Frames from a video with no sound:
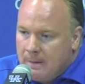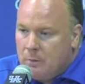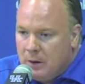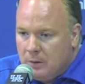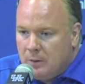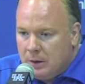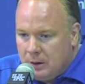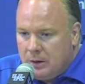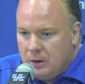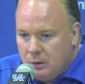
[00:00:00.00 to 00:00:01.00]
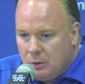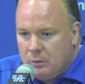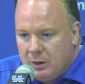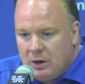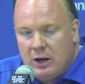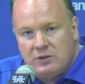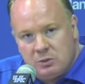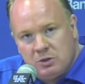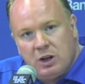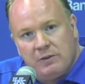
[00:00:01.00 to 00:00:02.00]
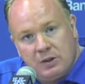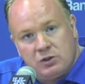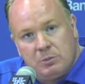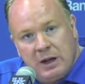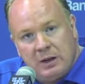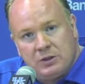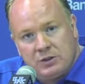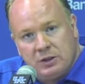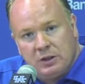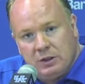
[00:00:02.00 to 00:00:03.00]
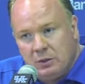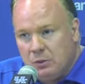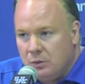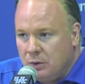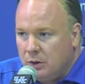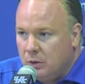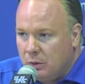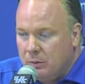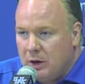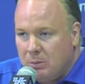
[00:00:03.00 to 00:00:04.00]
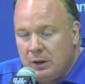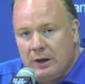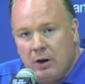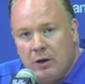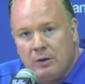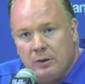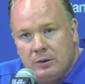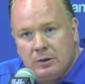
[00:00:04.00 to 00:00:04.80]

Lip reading: Well, you know, we better have some toughness about us, and you know, we better play hard.